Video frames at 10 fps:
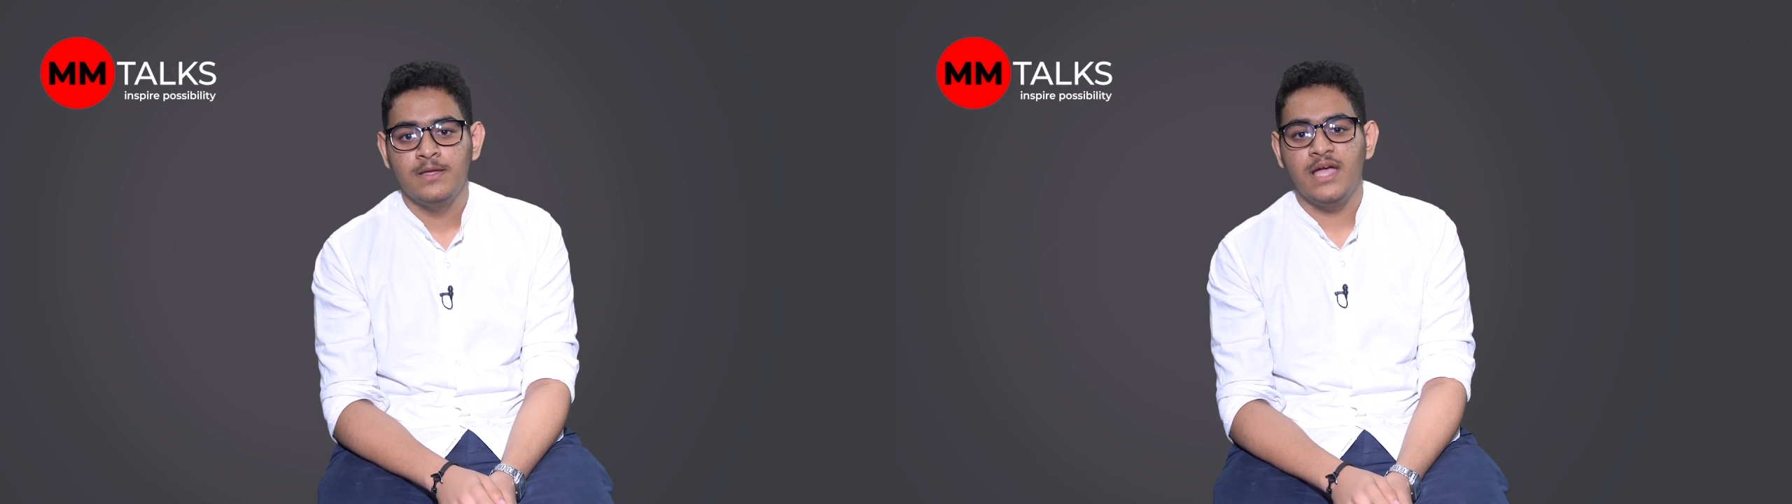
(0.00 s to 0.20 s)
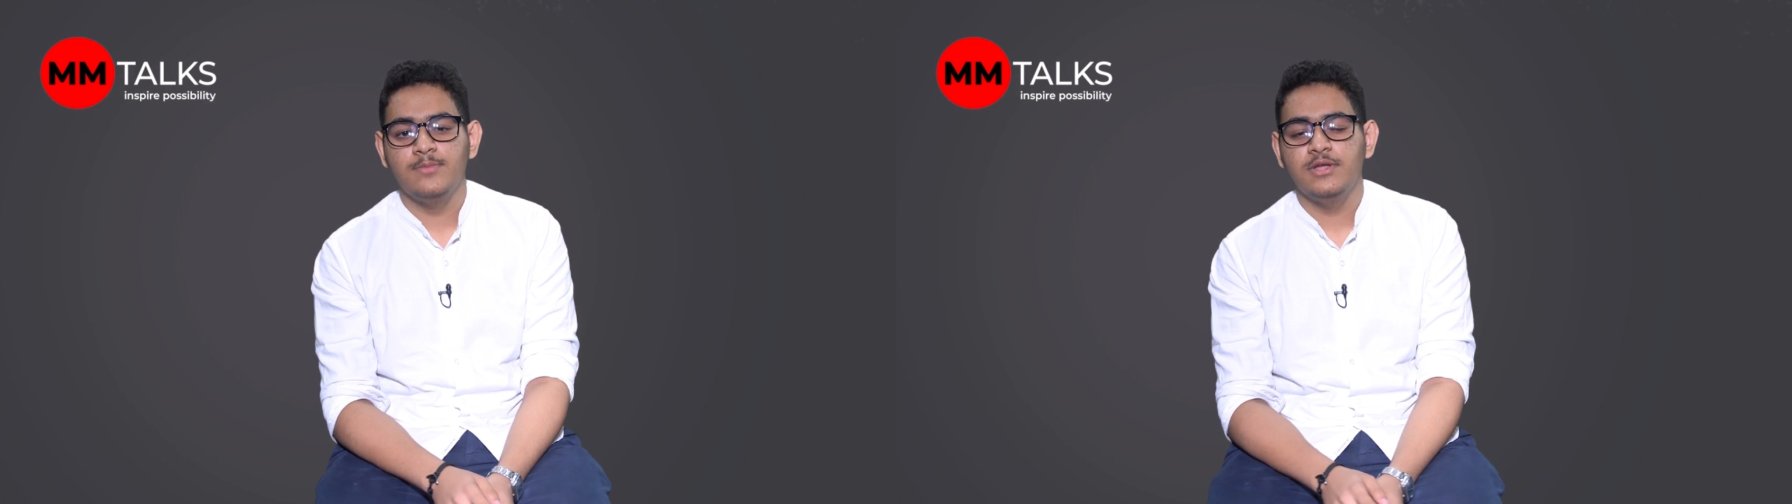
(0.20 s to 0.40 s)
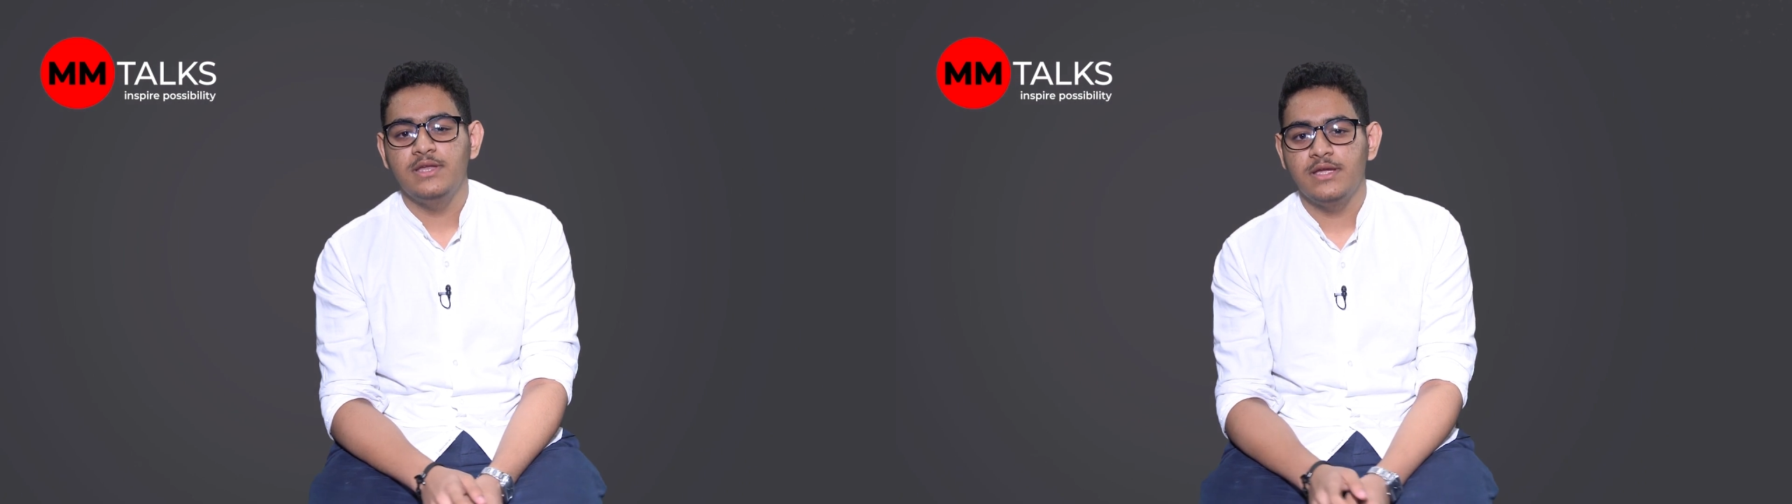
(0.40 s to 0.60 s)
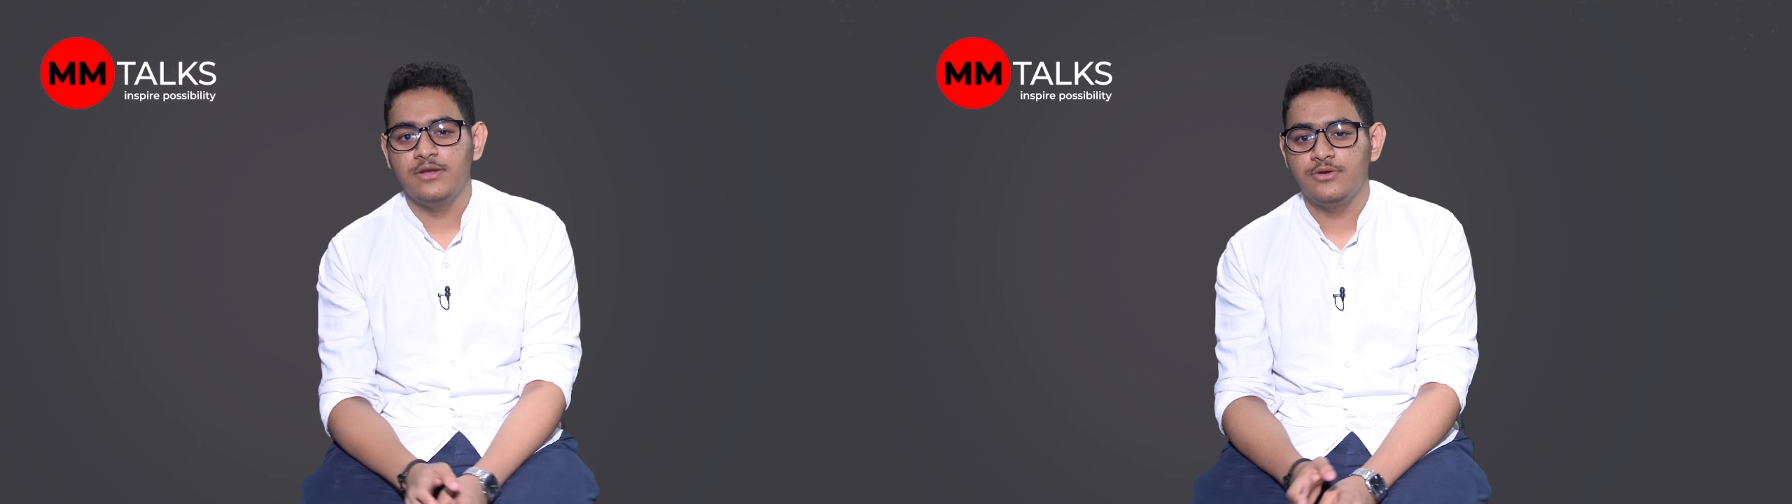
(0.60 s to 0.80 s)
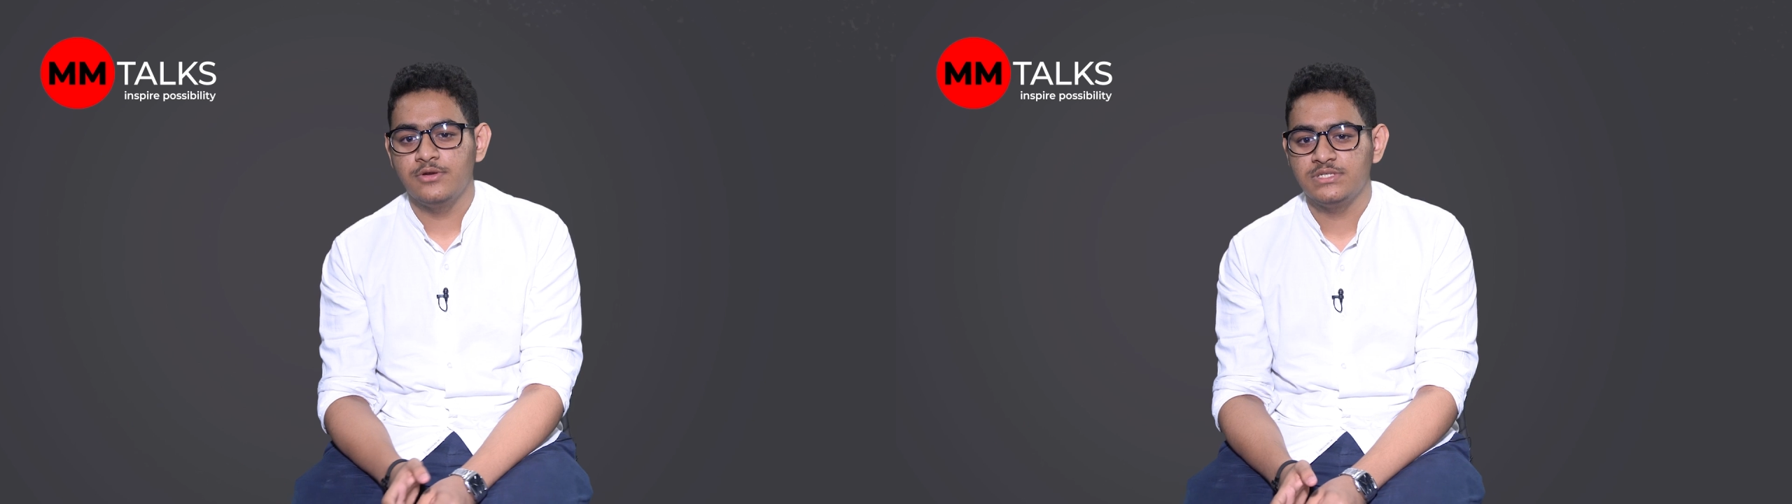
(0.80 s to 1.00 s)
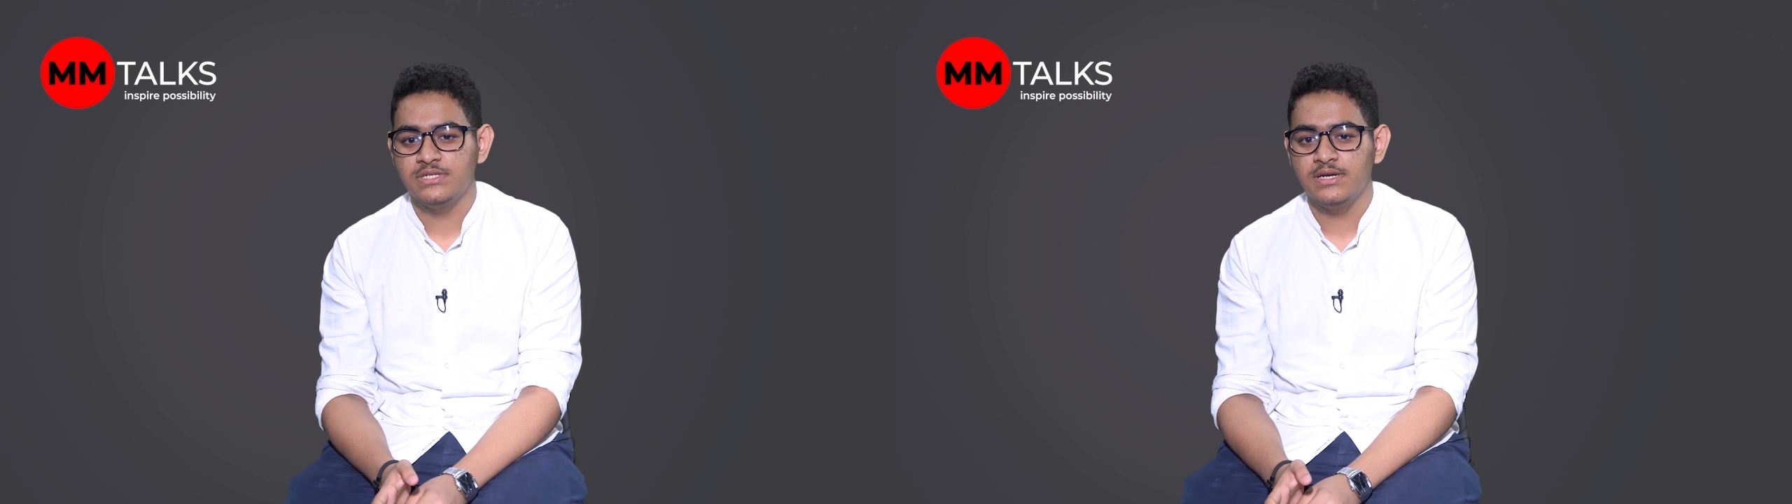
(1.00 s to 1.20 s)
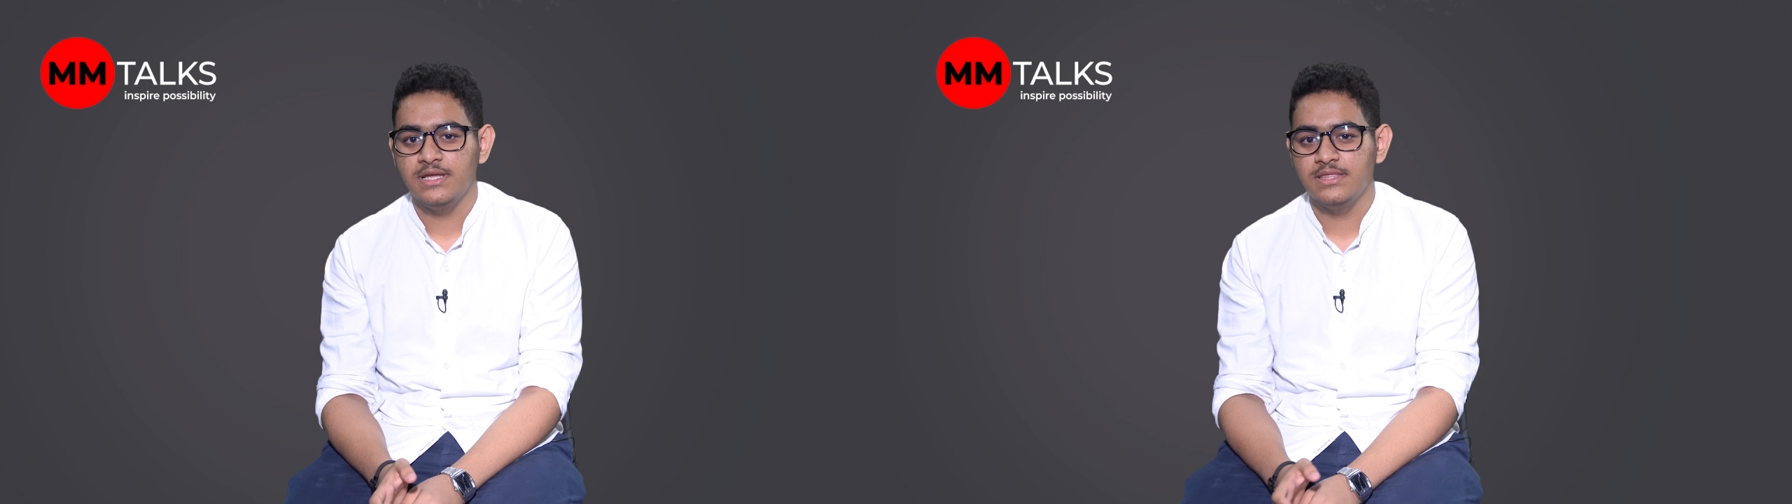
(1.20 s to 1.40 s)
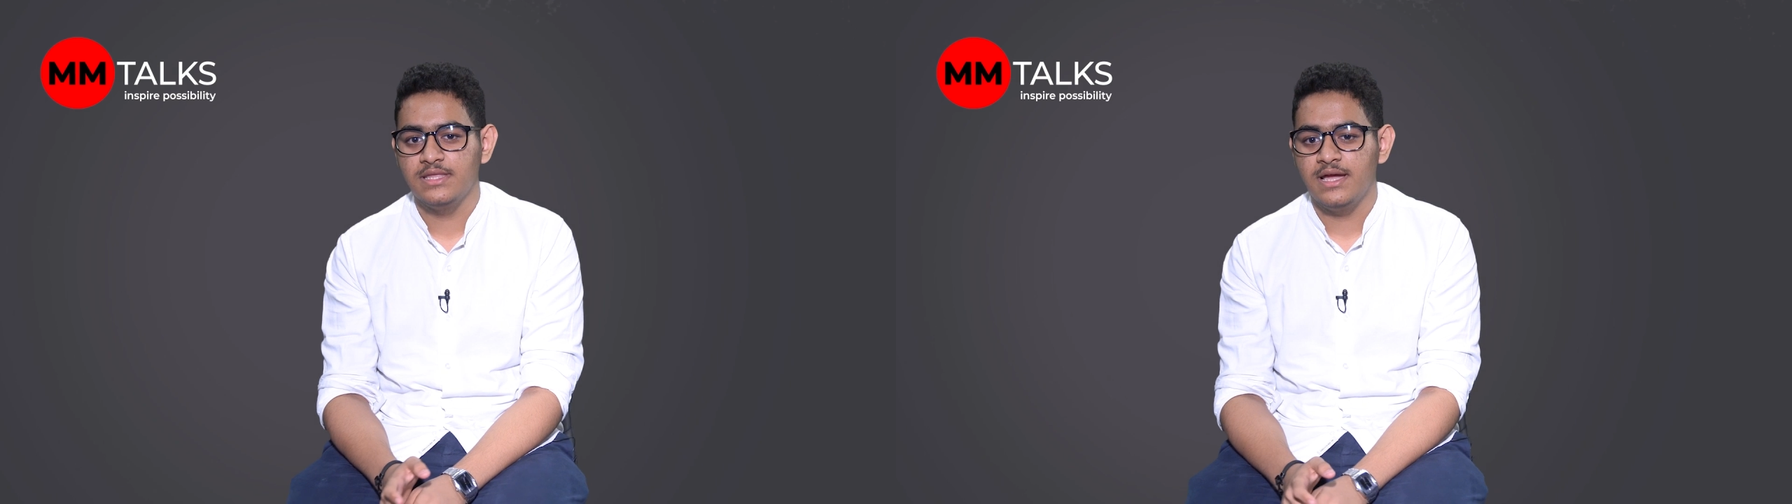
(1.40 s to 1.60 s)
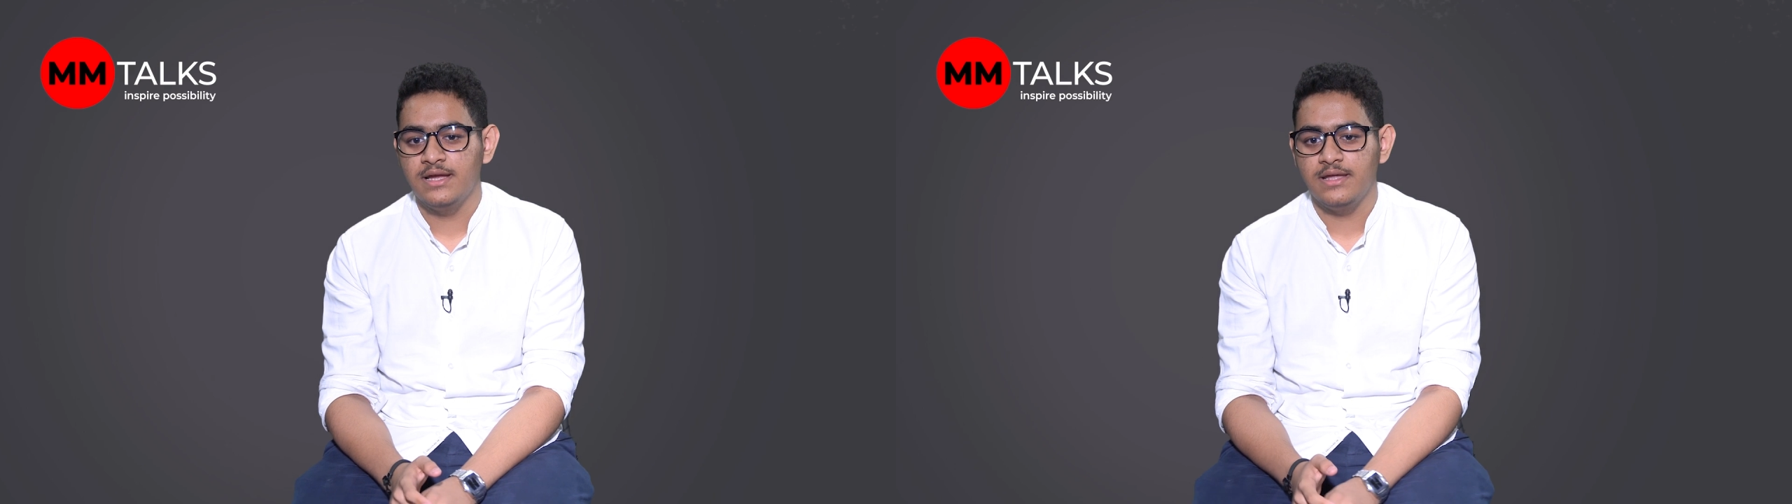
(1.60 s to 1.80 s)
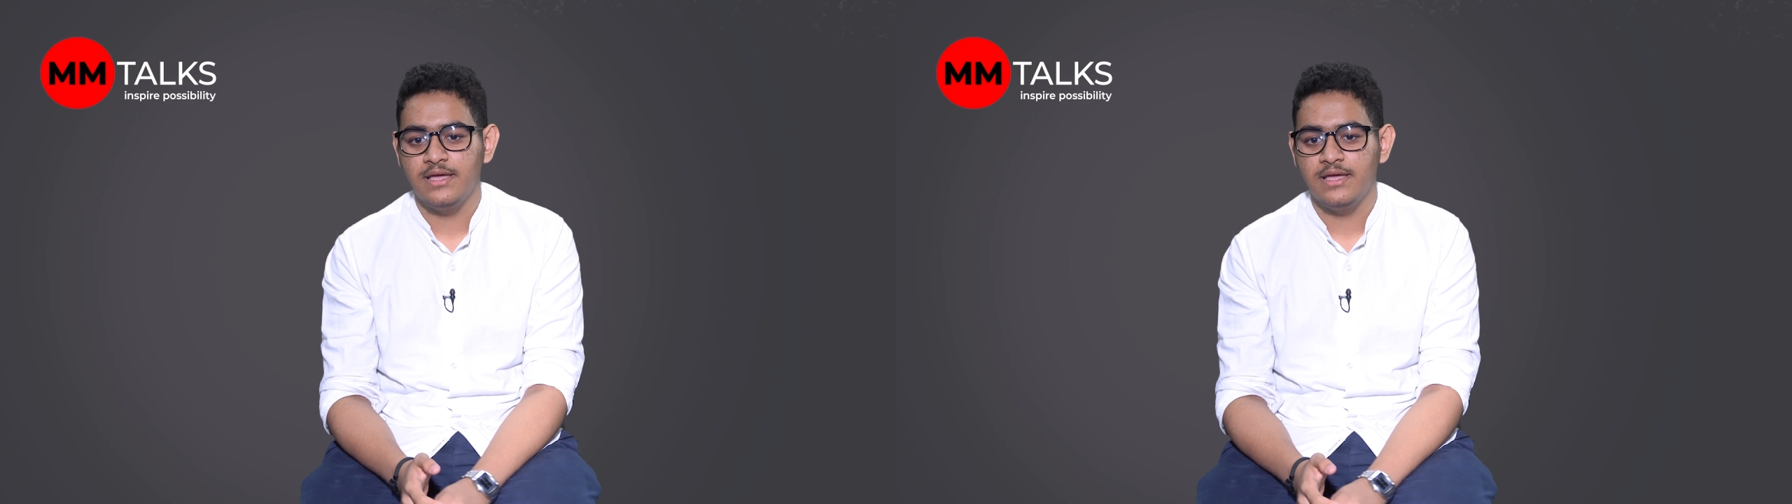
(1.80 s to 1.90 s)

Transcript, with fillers: I'm really interested in that,